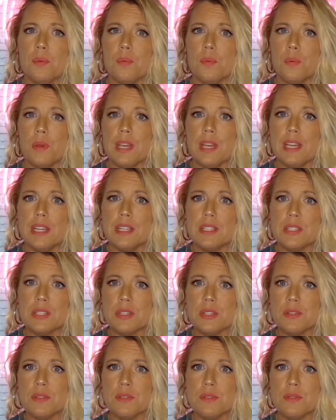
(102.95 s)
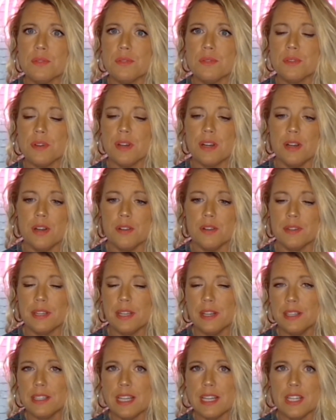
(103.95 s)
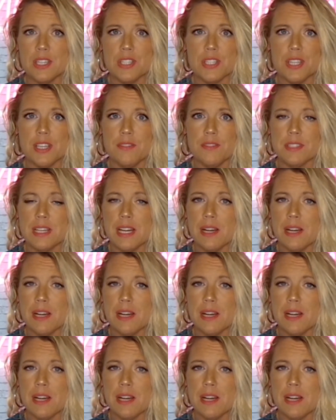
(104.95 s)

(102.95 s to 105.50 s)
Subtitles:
We do over here at Night Shift,